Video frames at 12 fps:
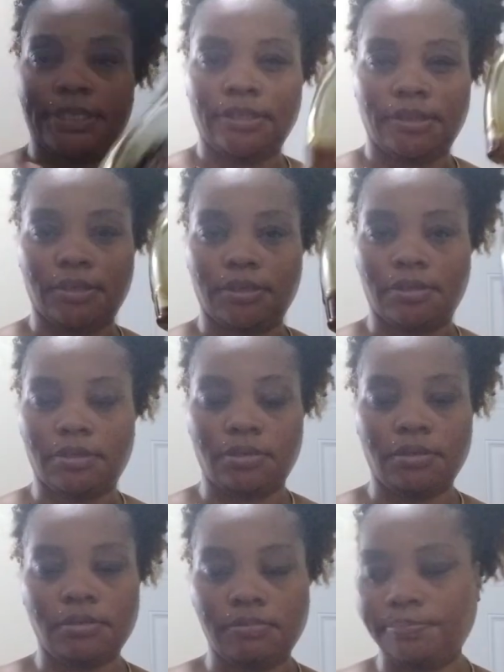than the
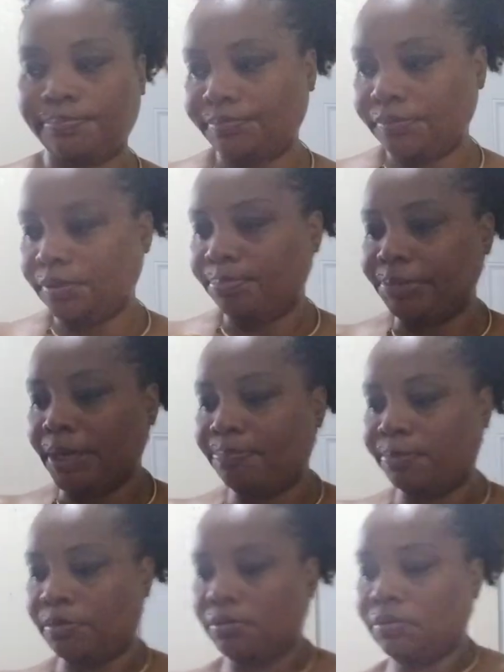
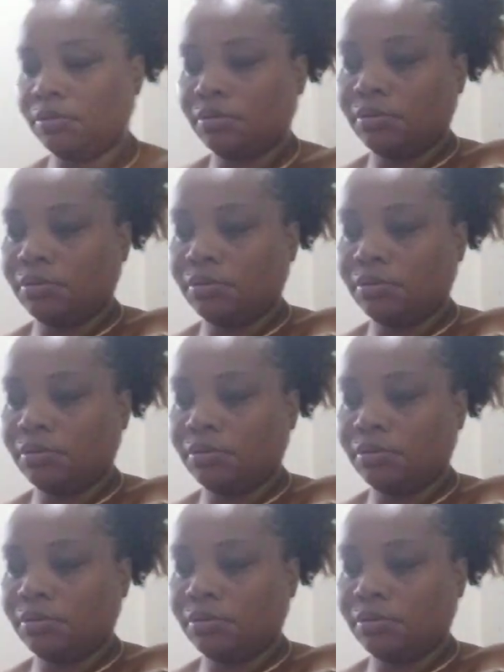maple.